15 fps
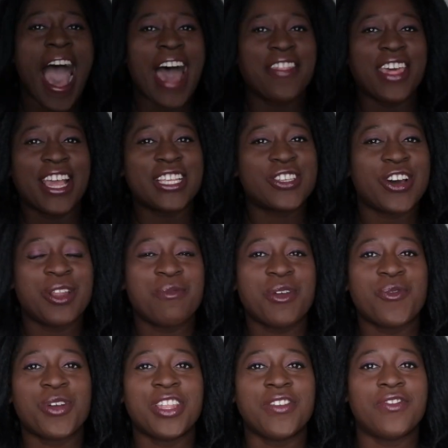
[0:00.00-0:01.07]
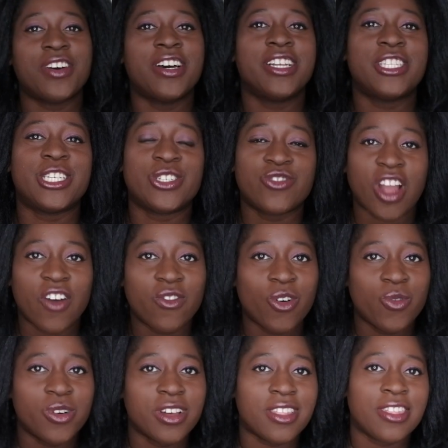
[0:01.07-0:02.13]
I think it's going to be really fun to
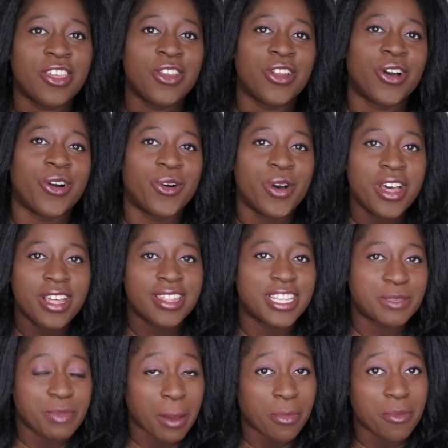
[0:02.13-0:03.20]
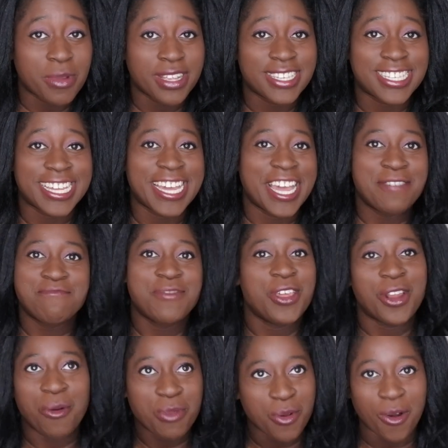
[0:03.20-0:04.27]
travel with, you know, this peppermint scent and, you
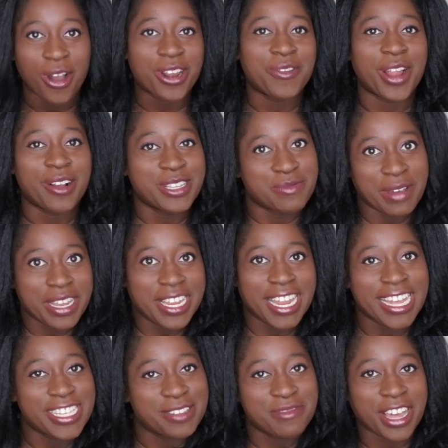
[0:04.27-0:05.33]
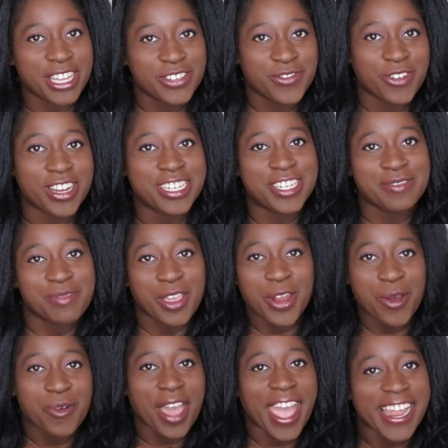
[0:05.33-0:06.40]
know, be walking around smelling like some nice fresh, you
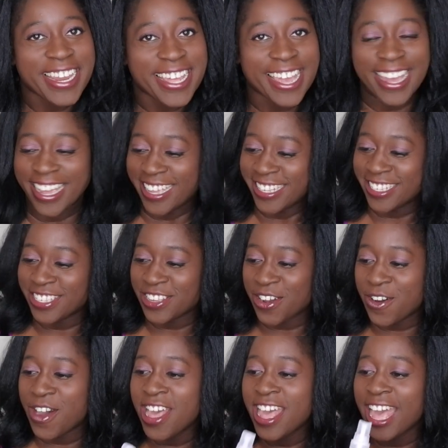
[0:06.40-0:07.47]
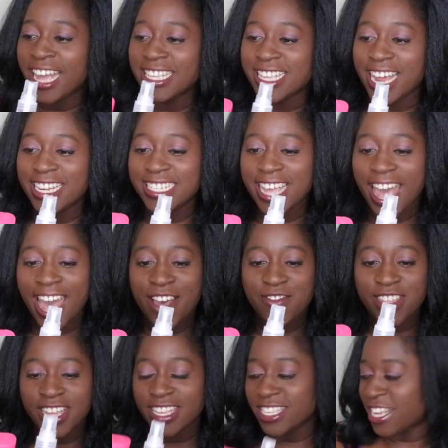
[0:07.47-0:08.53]
know, candy canes. So excited to
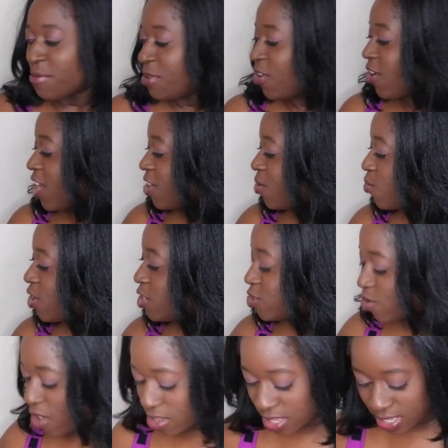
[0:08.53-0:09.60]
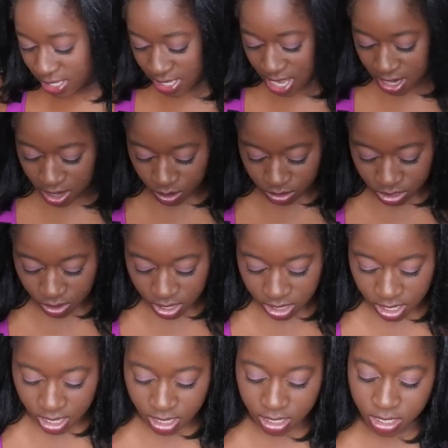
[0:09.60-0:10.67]
have this. Let me go ahead and read you all the scent notes on
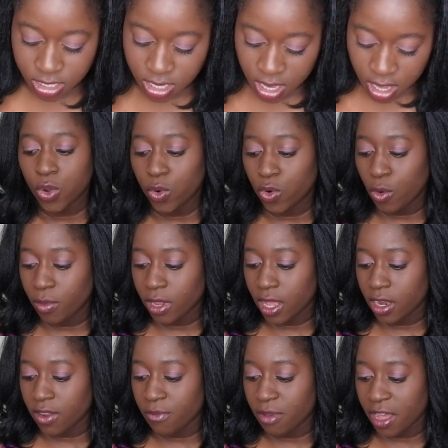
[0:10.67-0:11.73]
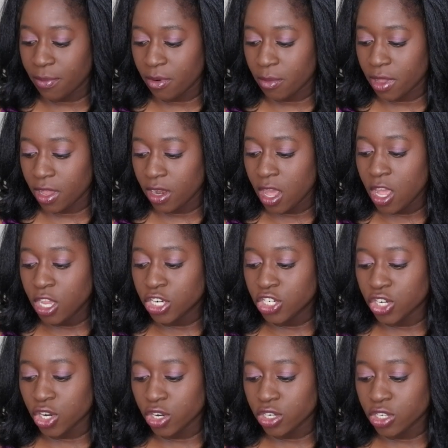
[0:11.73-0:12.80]
this. cool blend of peppermint,
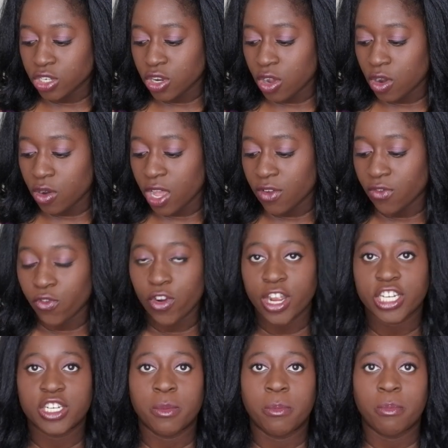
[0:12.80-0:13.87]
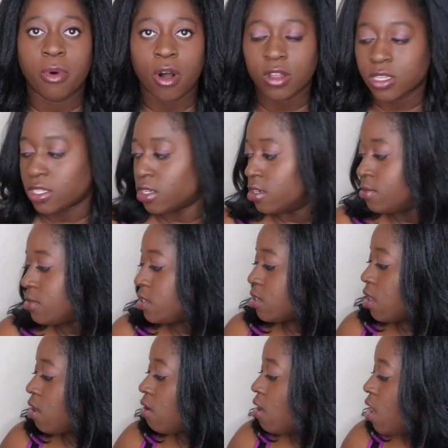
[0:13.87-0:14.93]
sugared snow, and fresh balsam.
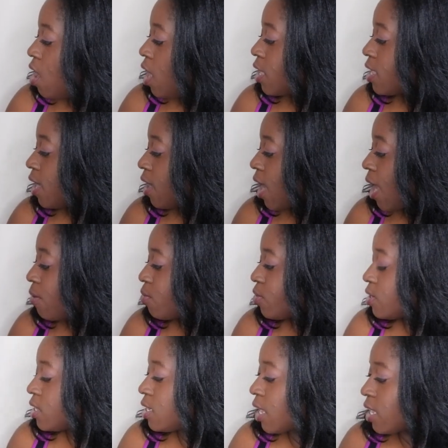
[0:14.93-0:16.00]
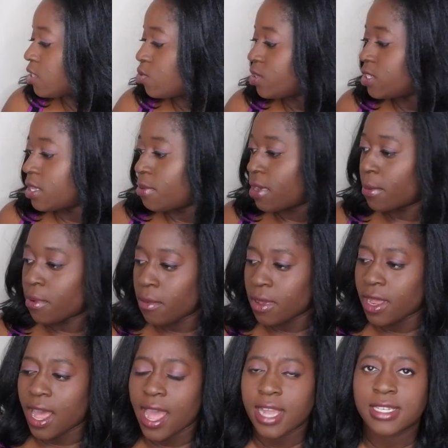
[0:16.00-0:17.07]
So yeah, I really like Twisted
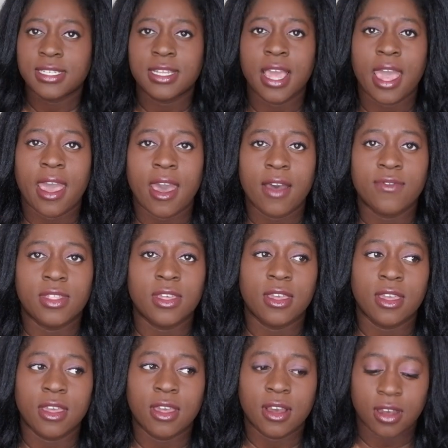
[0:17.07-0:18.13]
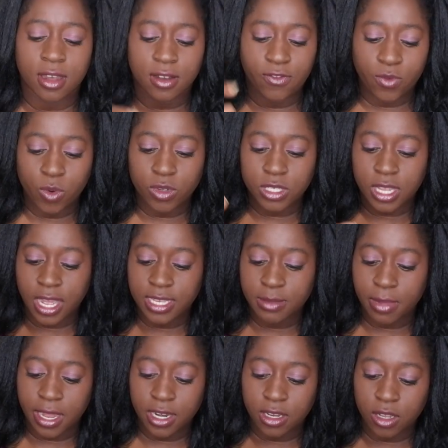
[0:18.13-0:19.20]
Peppermint. I actually have the uh, full-size
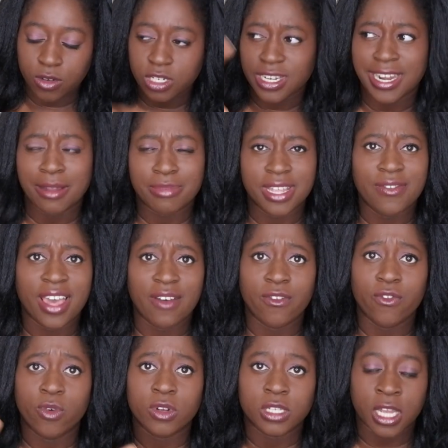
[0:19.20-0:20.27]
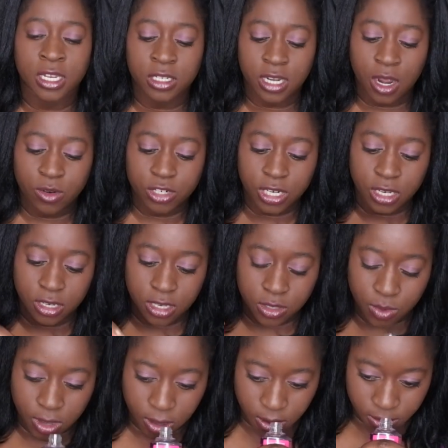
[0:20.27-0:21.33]
body lotion. I believe I have a full-size shower gel as
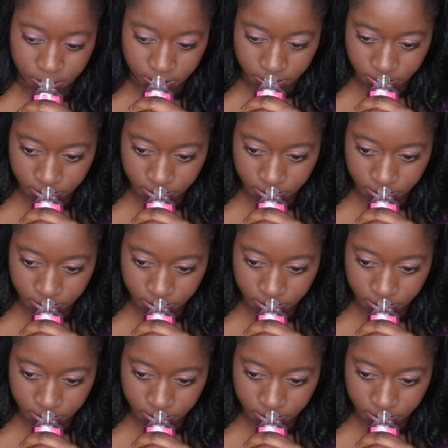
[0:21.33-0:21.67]
well.